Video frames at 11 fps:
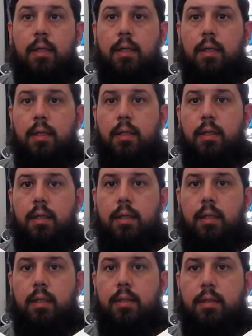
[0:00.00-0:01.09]

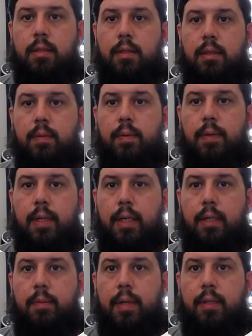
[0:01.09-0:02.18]
And let's see what we got in
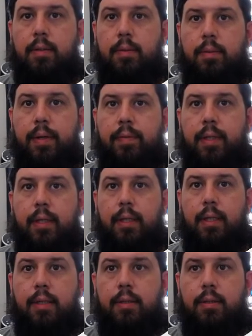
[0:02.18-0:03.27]
the bathroom. Do we have anything
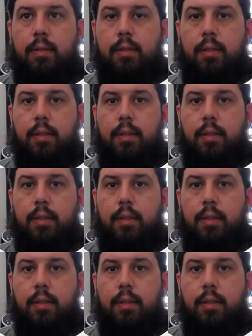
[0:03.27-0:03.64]
else?